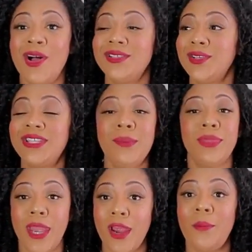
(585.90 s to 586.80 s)
also, some
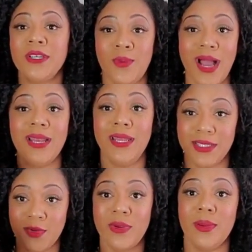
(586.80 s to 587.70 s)
therapists probably need
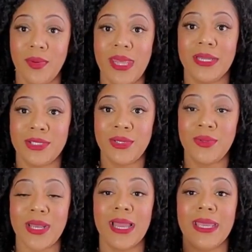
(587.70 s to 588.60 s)
to remember that
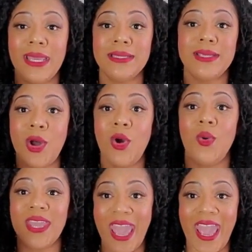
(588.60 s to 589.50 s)
too. Like, it's
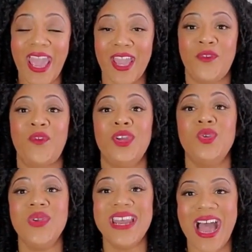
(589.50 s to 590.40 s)
okay for
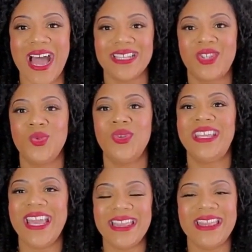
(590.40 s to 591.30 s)
you not to
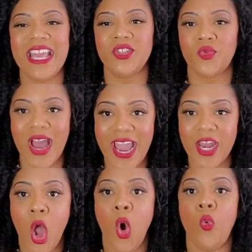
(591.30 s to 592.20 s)
get things right
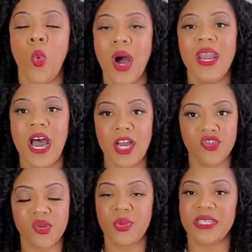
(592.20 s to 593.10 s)

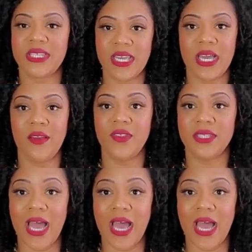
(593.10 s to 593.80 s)
100% of the